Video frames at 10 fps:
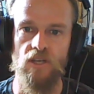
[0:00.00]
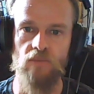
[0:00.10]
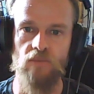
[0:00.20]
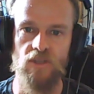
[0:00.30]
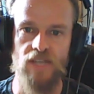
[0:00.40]

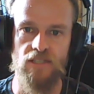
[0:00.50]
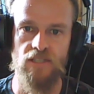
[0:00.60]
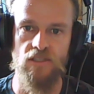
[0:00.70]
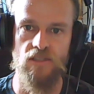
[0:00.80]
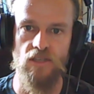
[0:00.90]
And by
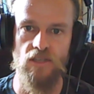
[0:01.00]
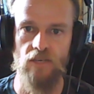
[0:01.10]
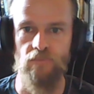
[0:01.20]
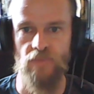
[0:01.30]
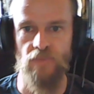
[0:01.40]
tactics,
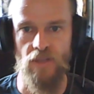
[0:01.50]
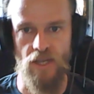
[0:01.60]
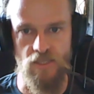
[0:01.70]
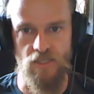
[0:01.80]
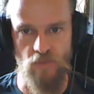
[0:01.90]

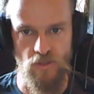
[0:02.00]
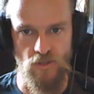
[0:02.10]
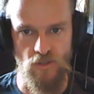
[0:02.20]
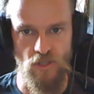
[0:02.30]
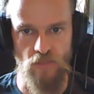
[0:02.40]
as per
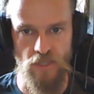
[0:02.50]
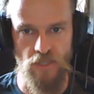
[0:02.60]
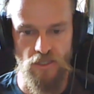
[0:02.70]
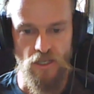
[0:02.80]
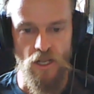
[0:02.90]
usual, I
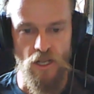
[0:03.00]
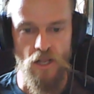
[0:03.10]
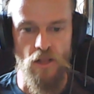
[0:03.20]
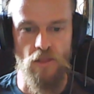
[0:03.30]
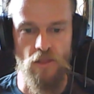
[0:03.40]
mean
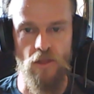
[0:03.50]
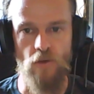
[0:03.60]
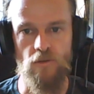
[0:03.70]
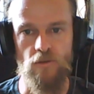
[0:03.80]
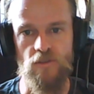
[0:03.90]

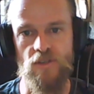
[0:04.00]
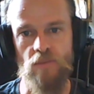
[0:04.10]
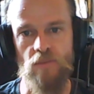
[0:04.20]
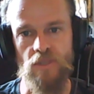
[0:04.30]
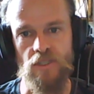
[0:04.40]
those
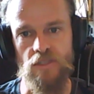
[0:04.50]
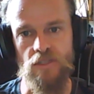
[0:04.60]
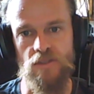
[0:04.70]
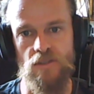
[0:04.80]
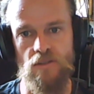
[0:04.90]

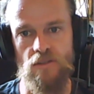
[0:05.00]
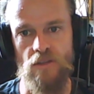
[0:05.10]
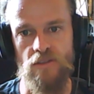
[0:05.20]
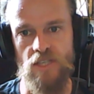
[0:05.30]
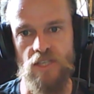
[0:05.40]
abilities that
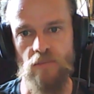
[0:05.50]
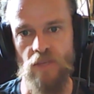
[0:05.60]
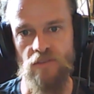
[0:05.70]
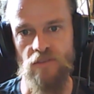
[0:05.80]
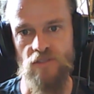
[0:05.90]
the team
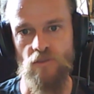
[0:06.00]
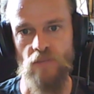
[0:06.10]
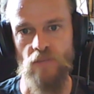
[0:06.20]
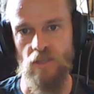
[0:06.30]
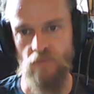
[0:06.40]
benefits from
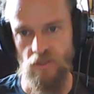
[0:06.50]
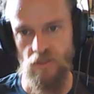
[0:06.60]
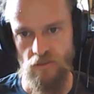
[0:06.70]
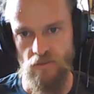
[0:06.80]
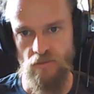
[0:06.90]
that can be
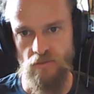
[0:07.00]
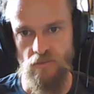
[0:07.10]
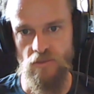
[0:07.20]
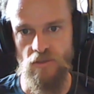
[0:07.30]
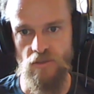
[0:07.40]

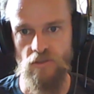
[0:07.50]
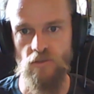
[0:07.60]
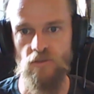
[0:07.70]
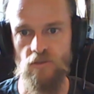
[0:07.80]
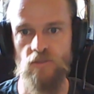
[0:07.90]

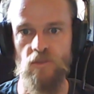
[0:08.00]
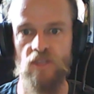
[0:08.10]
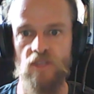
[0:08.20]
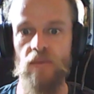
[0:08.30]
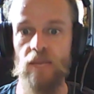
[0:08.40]
used with
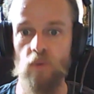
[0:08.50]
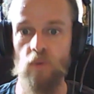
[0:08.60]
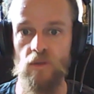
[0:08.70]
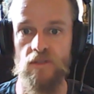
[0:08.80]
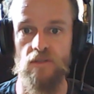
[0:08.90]
command
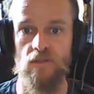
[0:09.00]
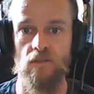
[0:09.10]
points